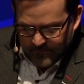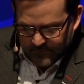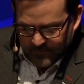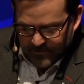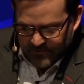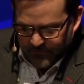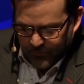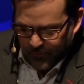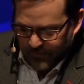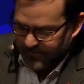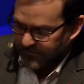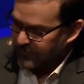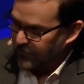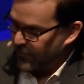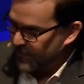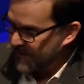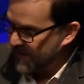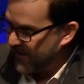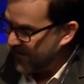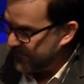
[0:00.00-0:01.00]
Verse 4 The
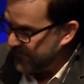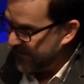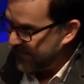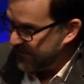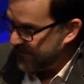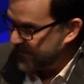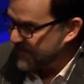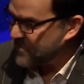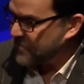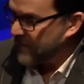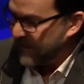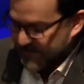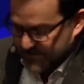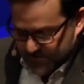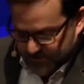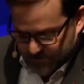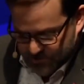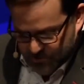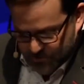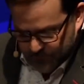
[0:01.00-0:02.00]
Lord gave me this
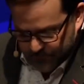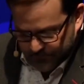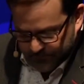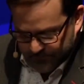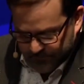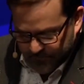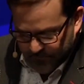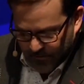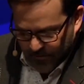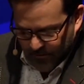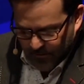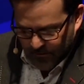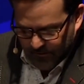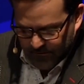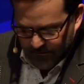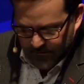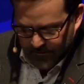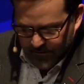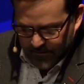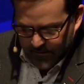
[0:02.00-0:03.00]
message
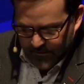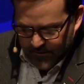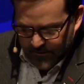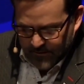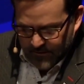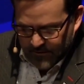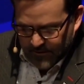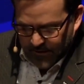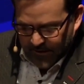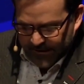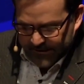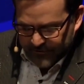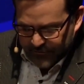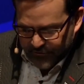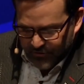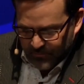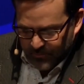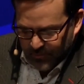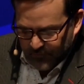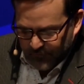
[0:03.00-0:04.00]
I knew
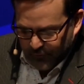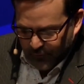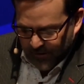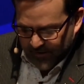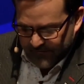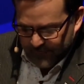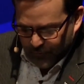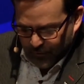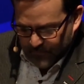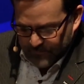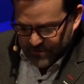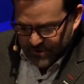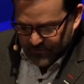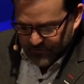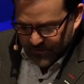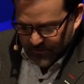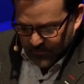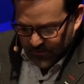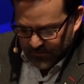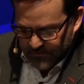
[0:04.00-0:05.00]
you before I formed you
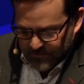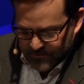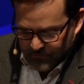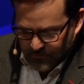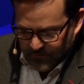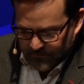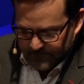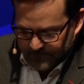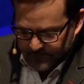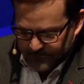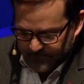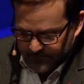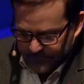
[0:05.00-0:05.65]
in your mother's womb.